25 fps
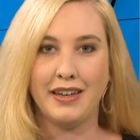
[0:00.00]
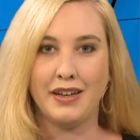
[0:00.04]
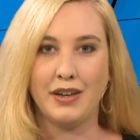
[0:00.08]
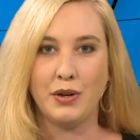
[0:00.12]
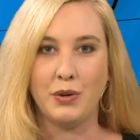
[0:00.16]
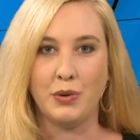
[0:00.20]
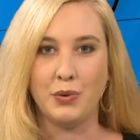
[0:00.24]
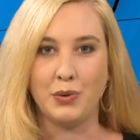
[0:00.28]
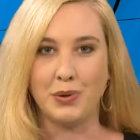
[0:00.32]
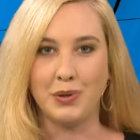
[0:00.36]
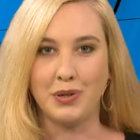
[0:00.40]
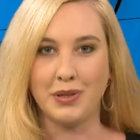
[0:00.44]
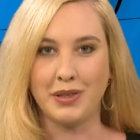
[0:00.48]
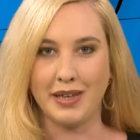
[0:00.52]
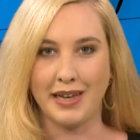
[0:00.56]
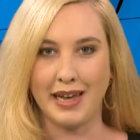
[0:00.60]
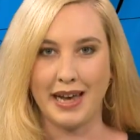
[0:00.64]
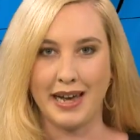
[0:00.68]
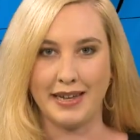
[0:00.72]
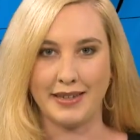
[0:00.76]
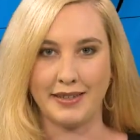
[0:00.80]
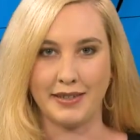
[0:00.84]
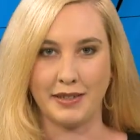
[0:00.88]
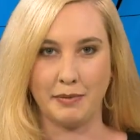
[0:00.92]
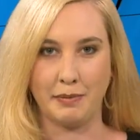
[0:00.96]
North
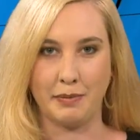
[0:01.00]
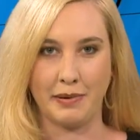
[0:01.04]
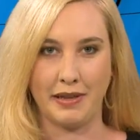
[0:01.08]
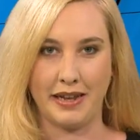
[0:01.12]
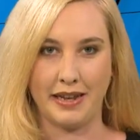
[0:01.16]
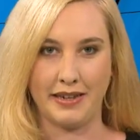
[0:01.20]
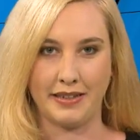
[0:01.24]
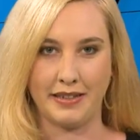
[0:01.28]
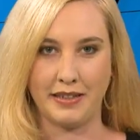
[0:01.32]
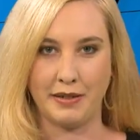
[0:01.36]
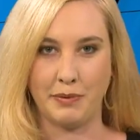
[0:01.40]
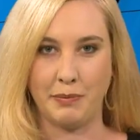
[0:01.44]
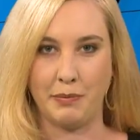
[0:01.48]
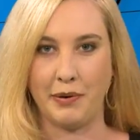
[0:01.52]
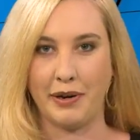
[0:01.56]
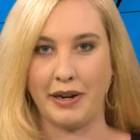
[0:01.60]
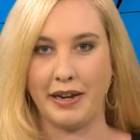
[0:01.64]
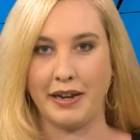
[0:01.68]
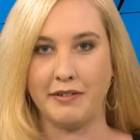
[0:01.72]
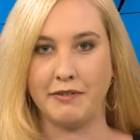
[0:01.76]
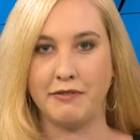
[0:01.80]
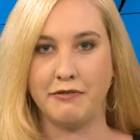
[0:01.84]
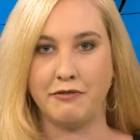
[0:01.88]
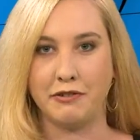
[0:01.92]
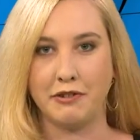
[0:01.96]
Castle plans to
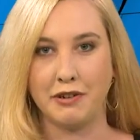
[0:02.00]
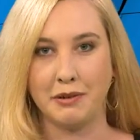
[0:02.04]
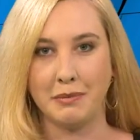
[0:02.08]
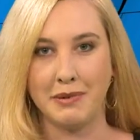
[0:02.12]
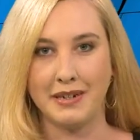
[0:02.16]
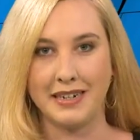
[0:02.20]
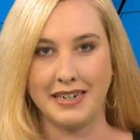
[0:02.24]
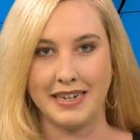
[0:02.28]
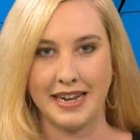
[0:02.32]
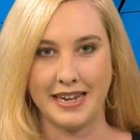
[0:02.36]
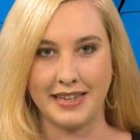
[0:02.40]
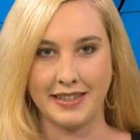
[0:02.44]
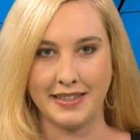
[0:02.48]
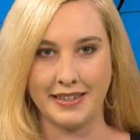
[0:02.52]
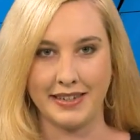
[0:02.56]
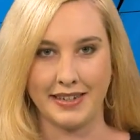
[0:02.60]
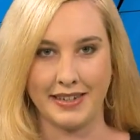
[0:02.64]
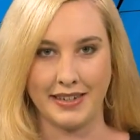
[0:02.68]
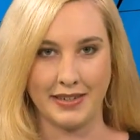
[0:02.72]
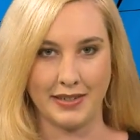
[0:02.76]
bring in former Nestle